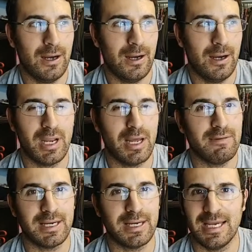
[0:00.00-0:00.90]
He would have
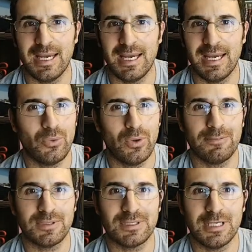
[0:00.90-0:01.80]
like a 10 to
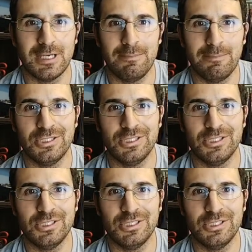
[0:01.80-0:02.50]
20% BGS